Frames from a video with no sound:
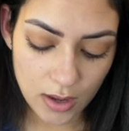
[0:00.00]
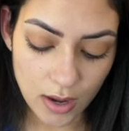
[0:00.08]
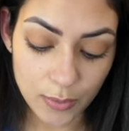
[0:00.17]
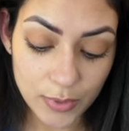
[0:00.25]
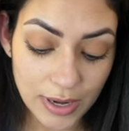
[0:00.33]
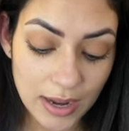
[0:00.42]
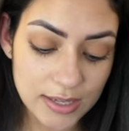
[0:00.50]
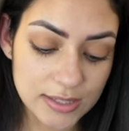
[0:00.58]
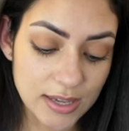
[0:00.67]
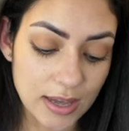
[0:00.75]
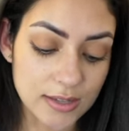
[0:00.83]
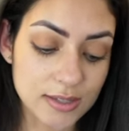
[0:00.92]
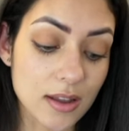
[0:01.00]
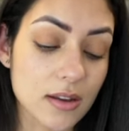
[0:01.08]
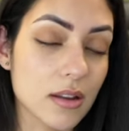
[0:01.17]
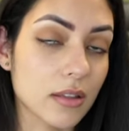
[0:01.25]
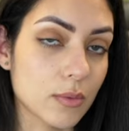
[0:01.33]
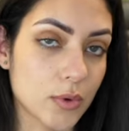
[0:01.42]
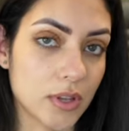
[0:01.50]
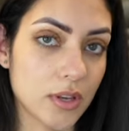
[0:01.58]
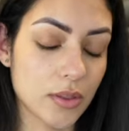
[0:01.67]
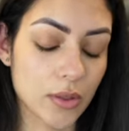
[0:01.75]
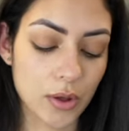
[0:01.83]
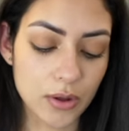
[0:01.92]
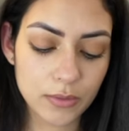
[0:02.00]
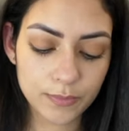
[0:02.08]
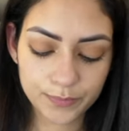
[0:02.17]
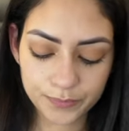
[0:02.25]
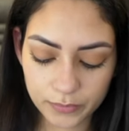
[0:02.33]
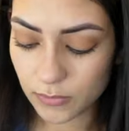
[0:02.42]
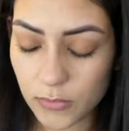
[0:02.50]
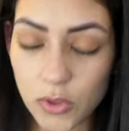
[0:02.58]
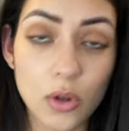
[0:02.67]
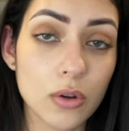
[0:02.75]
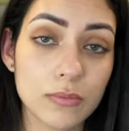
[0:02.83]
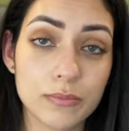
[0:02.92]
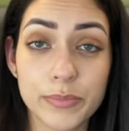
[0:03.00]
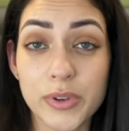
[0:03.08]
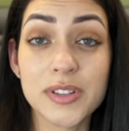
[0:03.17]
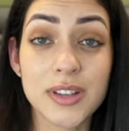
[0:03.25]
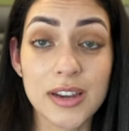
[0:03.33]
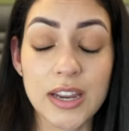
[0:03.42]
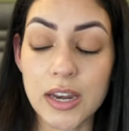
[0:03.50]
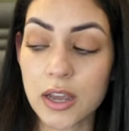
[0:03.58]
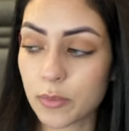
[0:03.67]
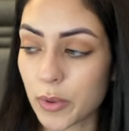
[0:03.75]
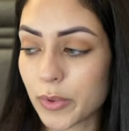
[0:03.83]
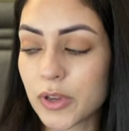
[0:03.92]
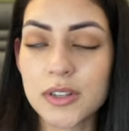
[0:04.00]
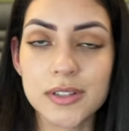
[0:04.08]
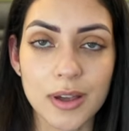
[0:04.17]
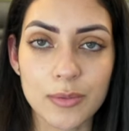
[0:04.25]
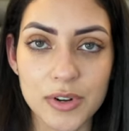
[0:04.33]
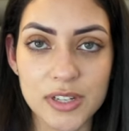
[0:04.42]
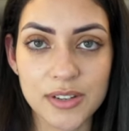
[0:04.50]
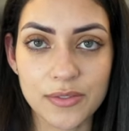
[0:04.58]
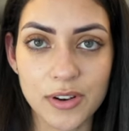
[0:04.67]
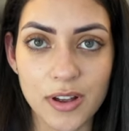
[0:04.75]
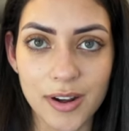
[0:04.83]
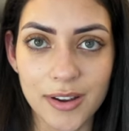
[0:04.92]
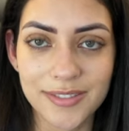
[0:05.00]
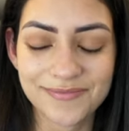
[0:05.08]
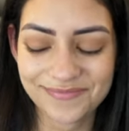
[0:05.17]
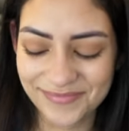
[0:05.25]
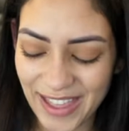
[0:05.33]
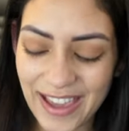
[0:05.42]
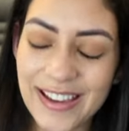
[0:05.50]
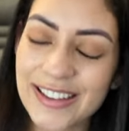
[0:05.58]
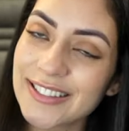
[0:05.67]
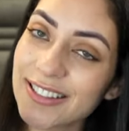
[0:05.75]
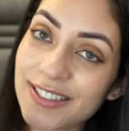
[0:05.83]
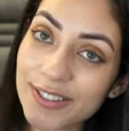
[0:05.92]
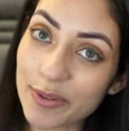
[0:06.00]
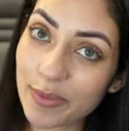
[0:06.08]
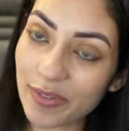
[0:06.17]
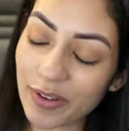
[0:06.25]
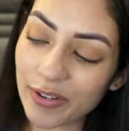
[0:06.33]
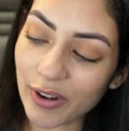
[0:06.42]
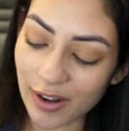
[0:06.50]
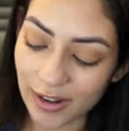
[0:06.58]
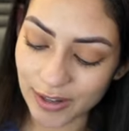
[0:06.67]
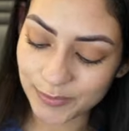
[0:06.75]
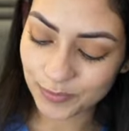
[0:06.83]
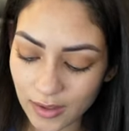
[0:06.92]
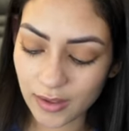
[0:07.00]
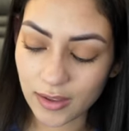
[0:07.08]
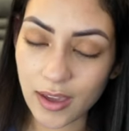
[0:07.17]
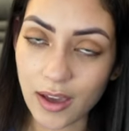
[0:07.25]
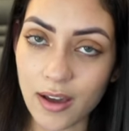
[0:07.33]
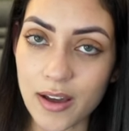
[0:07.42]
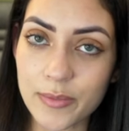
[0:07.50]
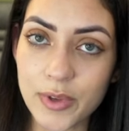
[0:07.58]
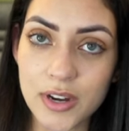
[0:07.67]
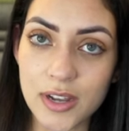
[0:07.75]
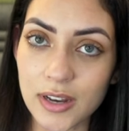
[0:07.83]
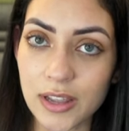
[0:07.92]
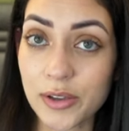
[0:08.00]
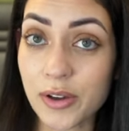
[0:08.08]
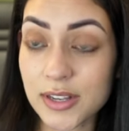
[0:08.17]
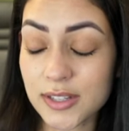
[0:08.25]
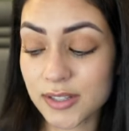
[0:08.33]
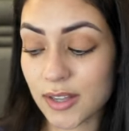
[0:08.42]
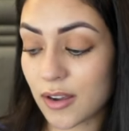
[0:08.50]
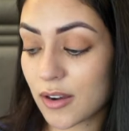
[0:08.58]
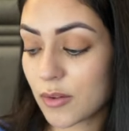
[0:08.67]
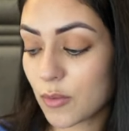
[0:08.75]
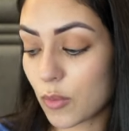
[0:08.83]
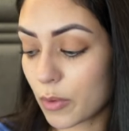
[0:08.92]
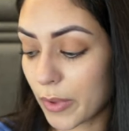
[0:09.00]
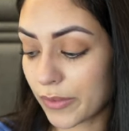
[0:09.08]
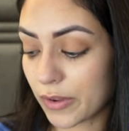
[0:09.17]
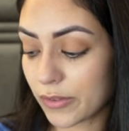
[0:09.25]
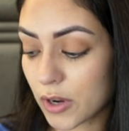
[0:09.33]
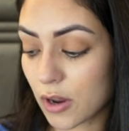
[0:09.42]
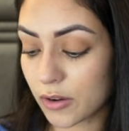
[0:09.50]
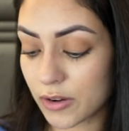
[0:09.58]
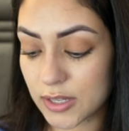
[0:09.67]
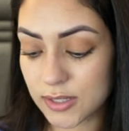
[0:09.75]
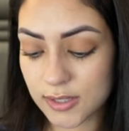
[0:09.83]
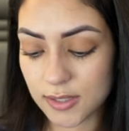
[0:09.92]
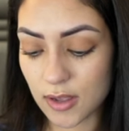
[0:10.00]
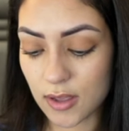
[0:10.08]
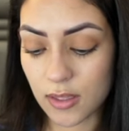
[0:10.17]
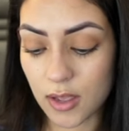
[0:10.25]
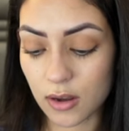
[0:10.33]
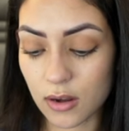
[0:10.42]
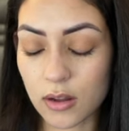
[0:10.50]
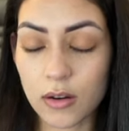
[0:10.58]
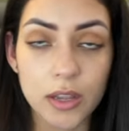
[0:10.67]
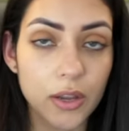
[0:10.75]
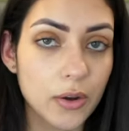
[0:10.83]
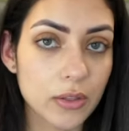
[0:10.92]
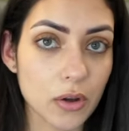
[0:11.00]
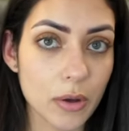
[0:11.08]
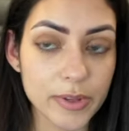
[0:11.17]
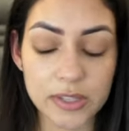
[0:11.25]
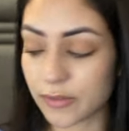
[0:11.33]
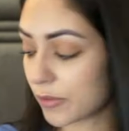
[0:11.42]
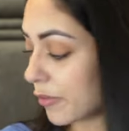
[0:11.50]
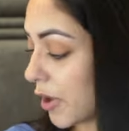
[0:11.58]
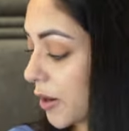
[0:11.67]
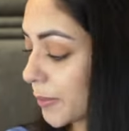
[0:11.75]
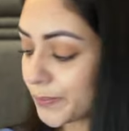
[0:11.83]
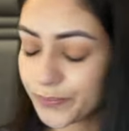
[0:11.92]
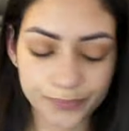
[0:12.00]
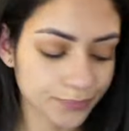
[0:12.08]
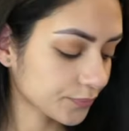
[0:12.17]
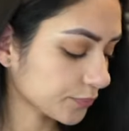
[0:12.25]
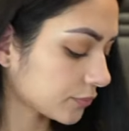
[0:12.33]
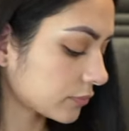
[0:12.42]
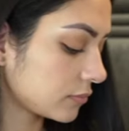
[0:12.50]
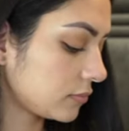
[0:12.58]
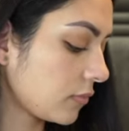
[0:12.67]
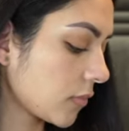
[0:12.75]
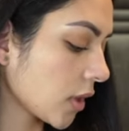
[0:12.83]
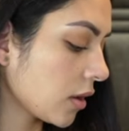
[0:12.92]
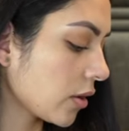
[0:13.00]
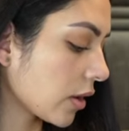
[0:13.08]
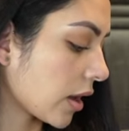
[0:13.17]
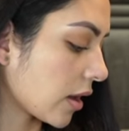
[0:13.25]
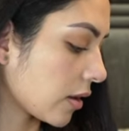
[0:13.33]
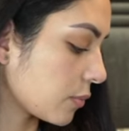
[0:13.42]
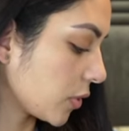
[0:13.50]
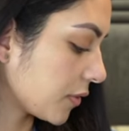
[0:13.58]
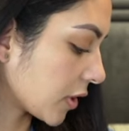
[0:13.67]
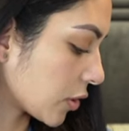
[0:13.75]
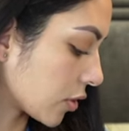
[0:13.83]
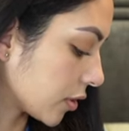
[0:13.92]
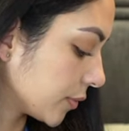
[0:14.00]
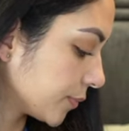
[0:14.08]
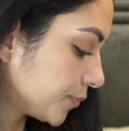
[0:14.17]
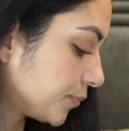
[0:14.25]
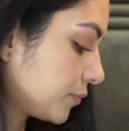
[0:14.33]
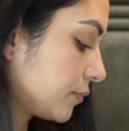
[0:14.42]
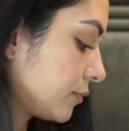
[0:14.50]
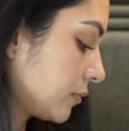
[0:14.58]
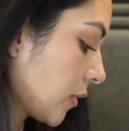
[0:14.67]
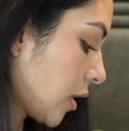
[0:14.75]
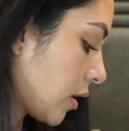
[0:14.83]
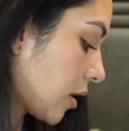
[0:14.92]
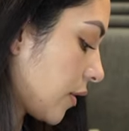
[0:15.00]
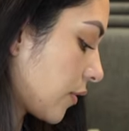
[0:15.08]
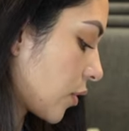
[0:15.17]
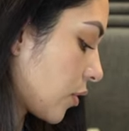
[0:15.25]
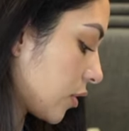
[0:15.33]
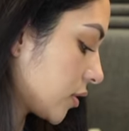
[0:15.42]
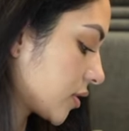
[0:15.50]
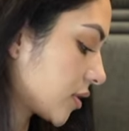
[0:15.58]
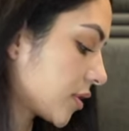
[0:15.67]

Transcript: I would like to get another one though. Not because I need it, but because I want a different colour. Because this is not my favourite colour. Yeah, I'm gonna let you guys decide what my favourite colour is, and then I'll let you know in the comments if you're right. Okay, moving on. I have got